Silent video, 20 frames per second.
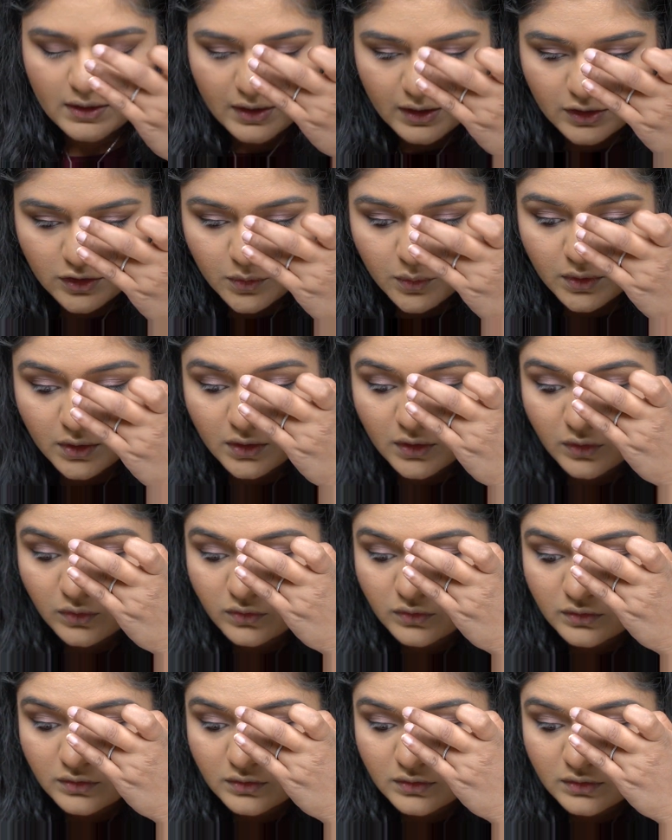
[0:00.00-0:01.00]
and you want to
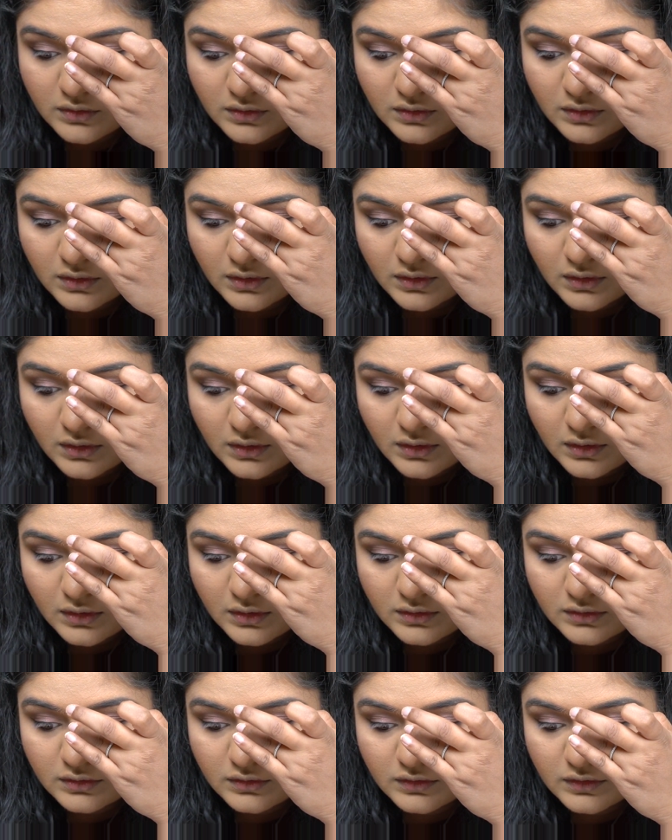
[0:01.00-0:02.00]
go
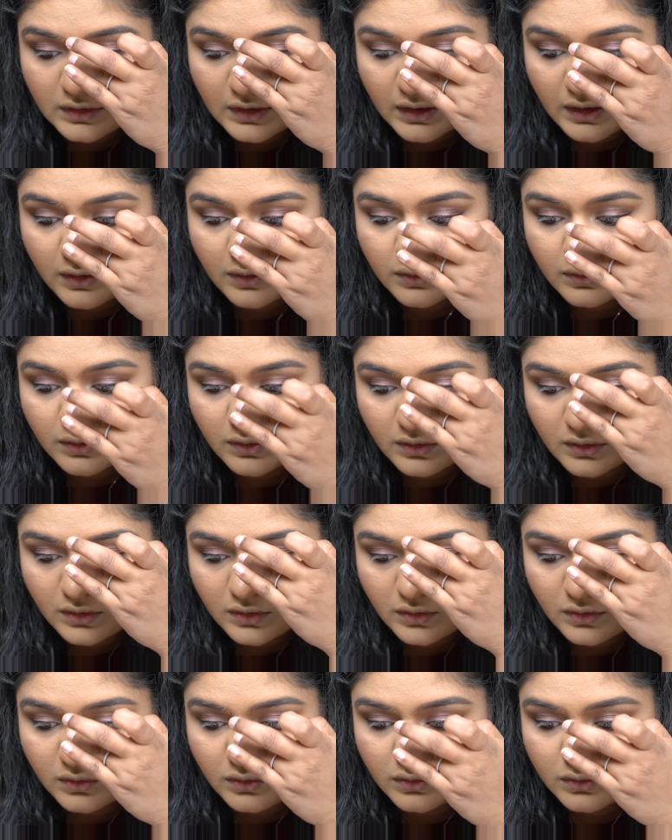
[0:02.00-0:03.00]
down the
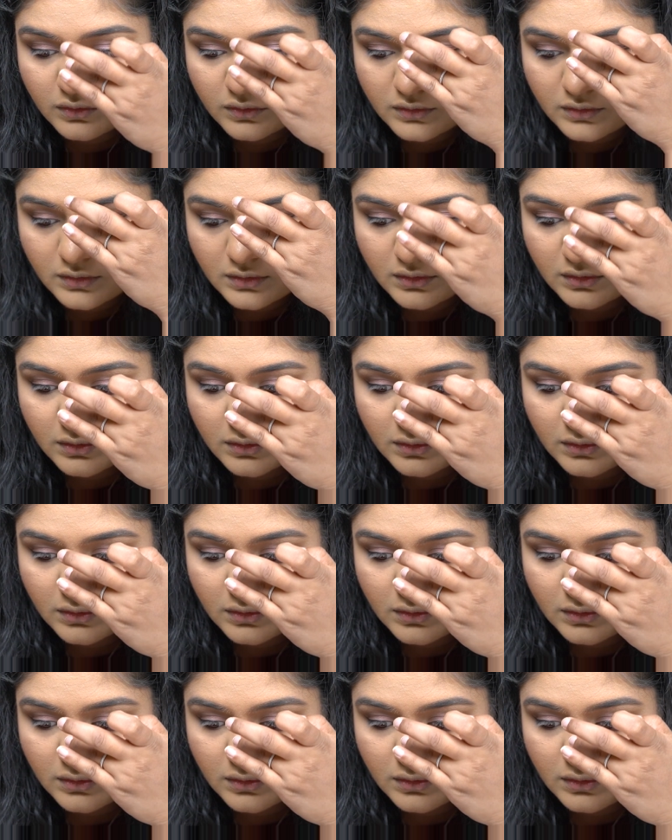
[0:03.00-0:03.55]
nose